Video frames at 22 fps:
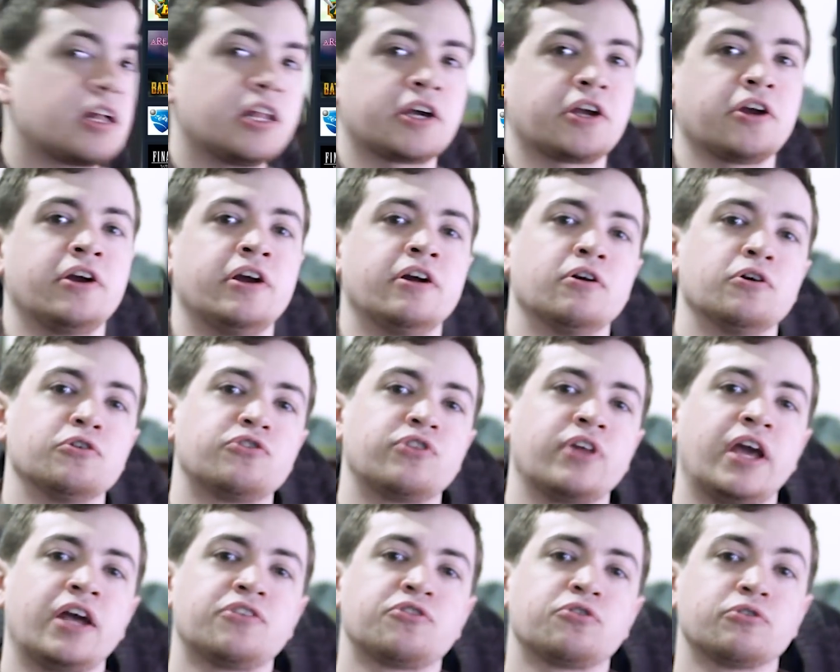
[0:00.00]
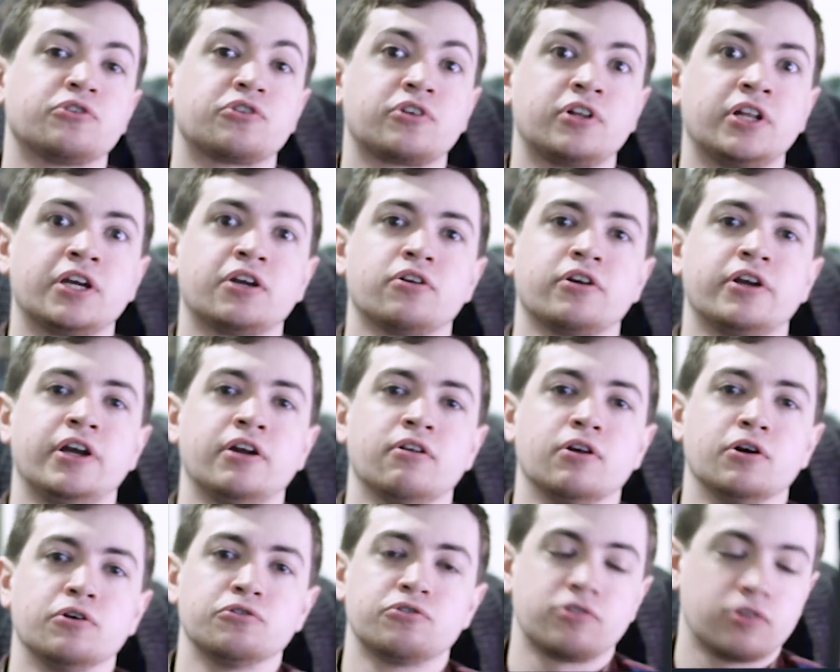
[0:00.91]
Clicker Heroes. The answer is Clicker
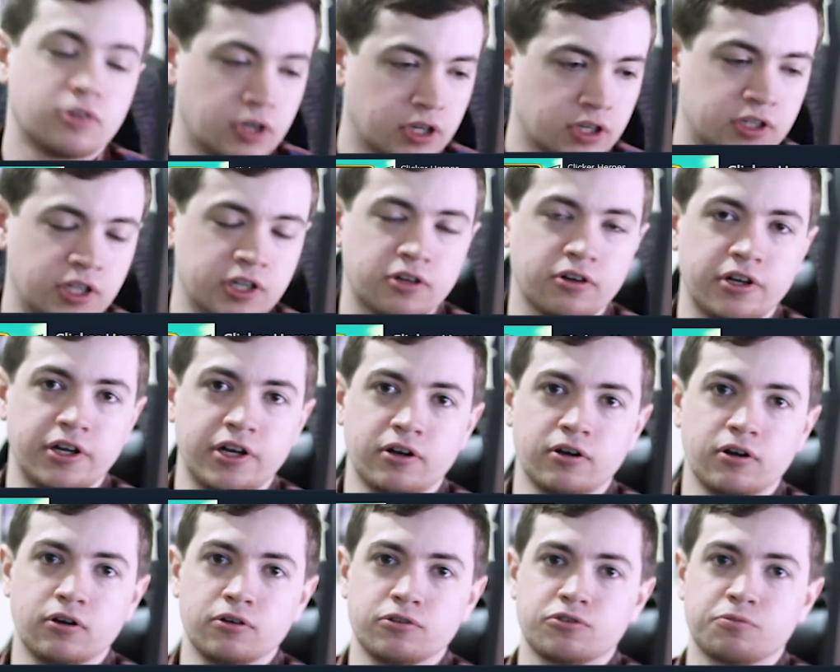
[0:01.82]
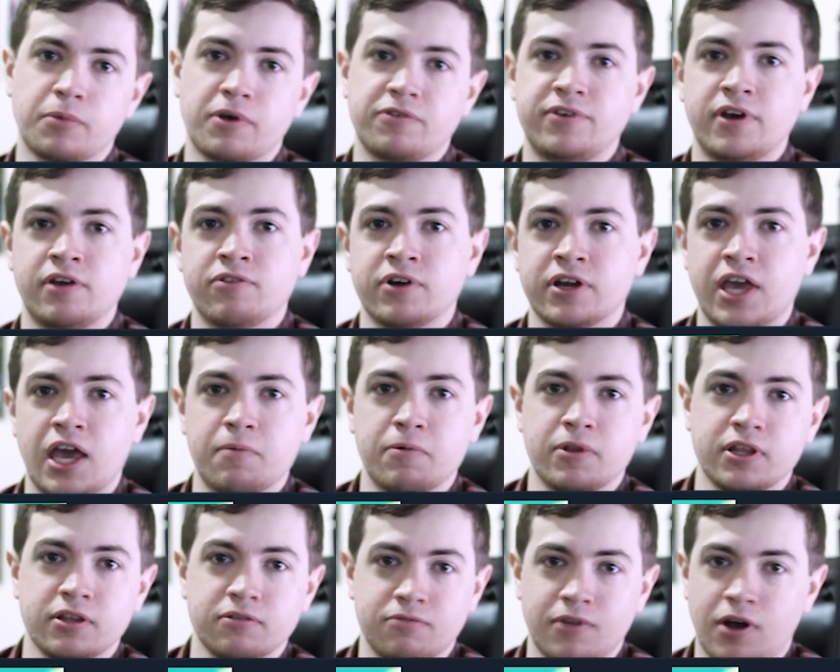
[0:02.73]
Heroes. Clicker Heroes, my favorite game
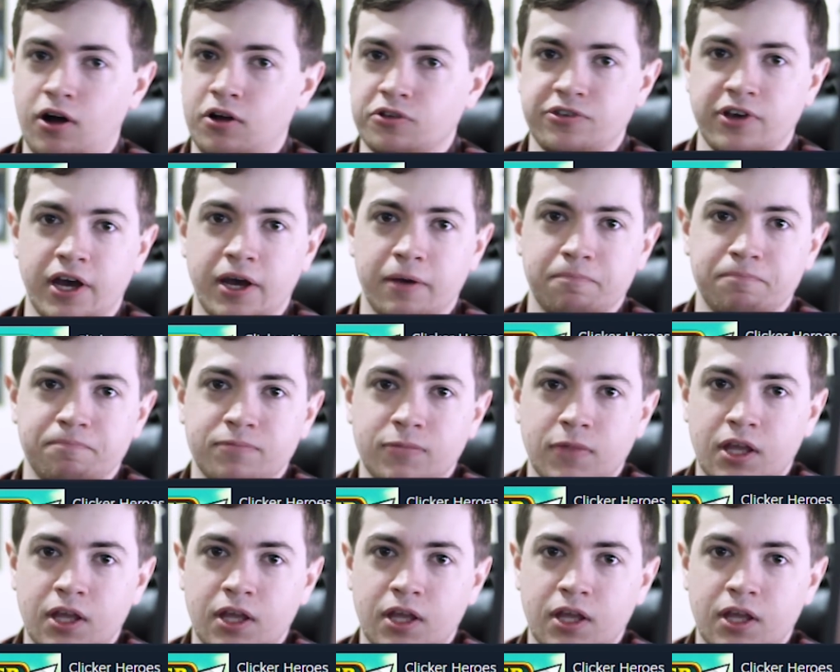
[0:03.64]
of the, all time.